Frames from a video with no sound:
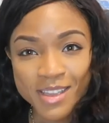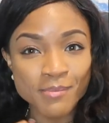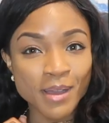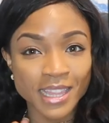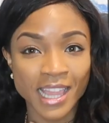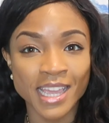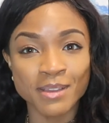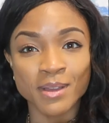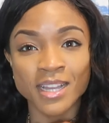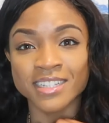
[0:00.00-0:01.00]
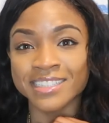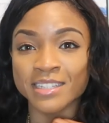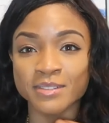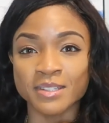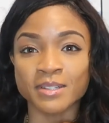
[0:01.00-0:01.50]
my light in my
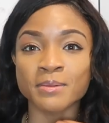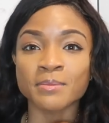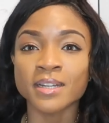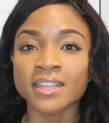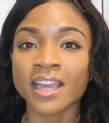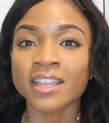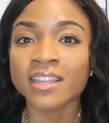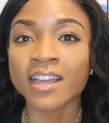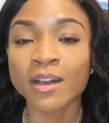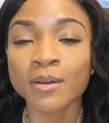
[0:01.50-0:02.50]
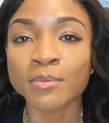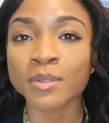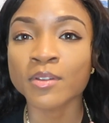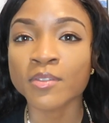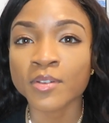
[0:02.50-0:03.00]
living room, but like, look how
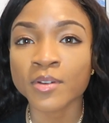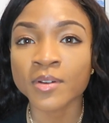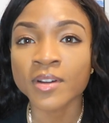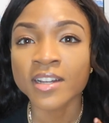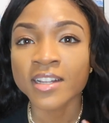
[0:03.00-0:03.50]
beautiful